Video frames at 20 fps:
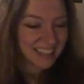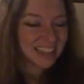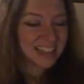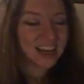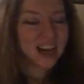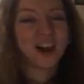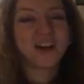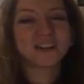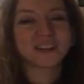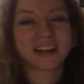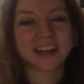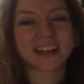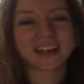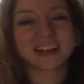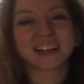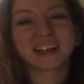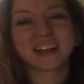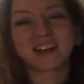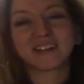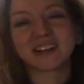All right,
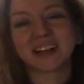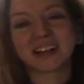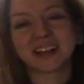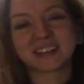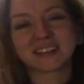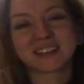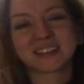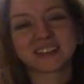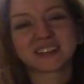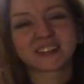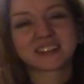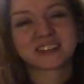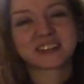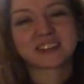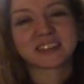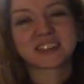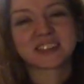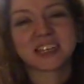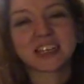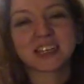all right.
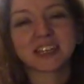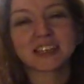See,